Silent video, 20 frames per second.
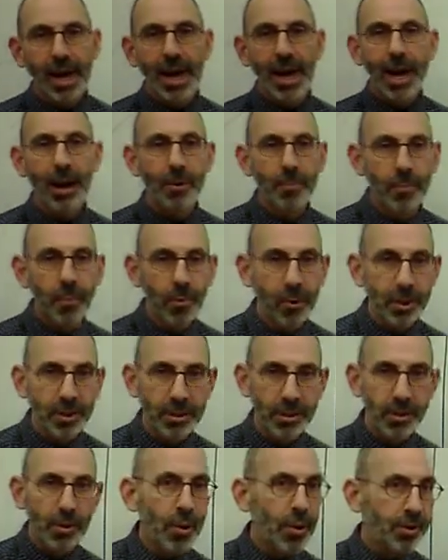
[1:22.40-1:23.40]

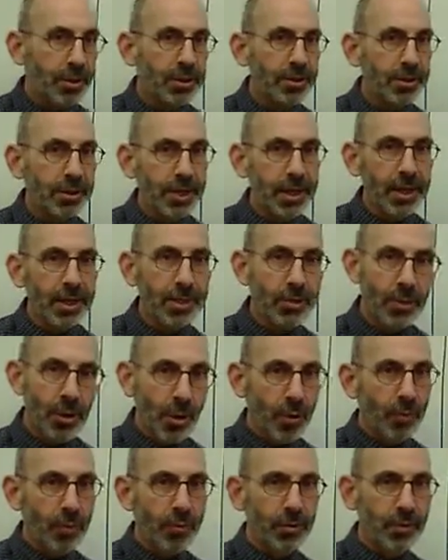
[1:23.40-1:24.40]
airports and all these things
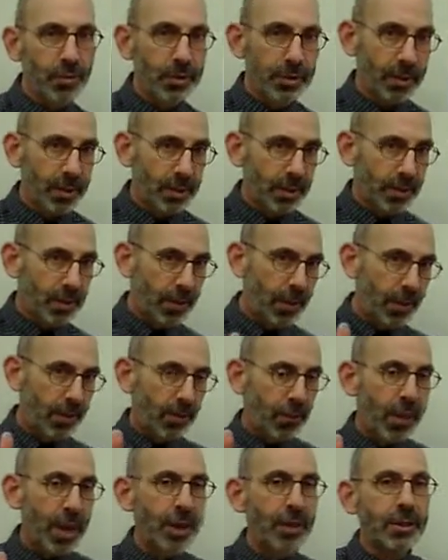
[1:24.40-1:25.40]
over a
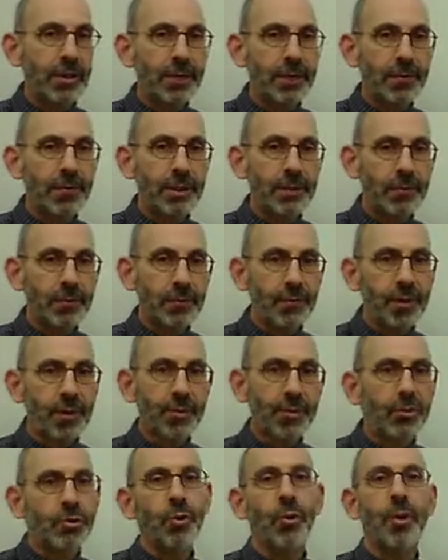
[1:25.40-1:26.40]
relatively
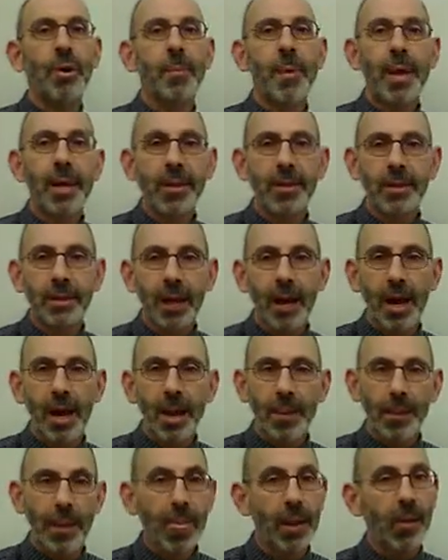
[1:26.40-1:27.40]
fixed short amount of
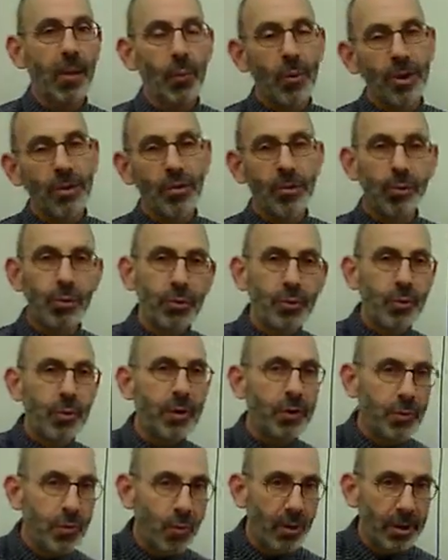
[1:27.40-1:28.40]
time, 1, 2,
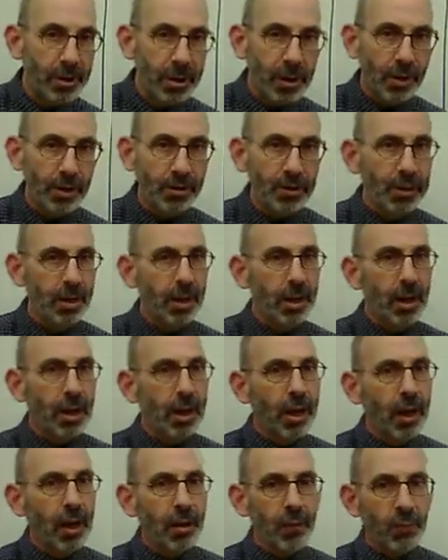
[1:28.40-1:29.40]
3, 4 years.
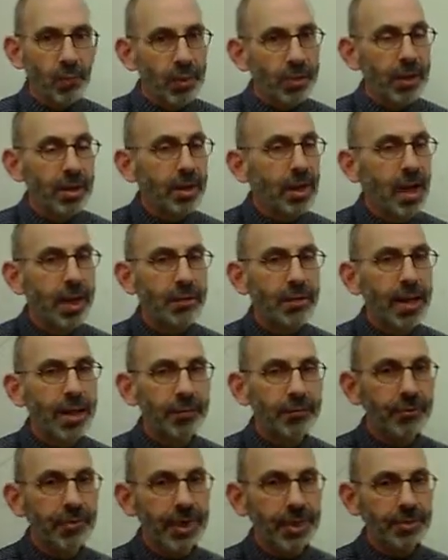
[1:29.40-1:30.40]
Really not
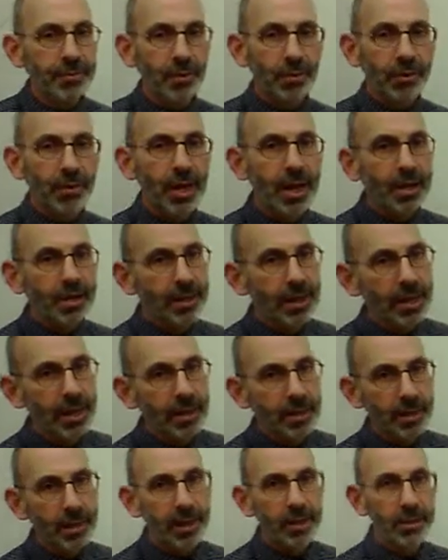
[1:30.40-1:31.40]
that flexible, not
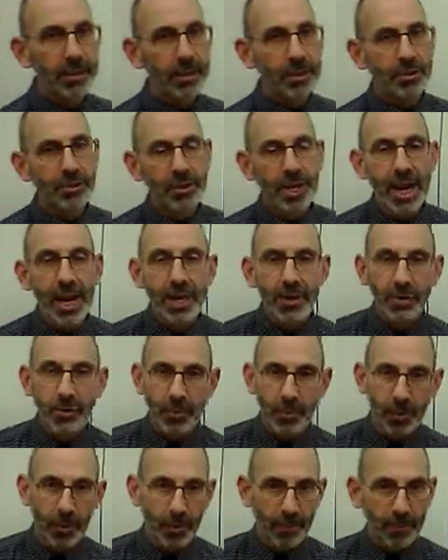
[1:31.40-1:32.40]
that
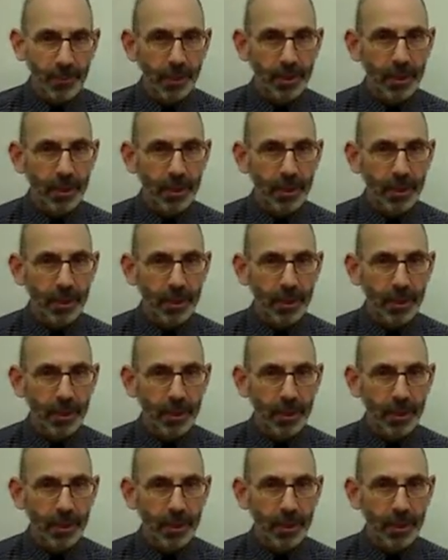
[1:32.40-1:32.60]
changeable.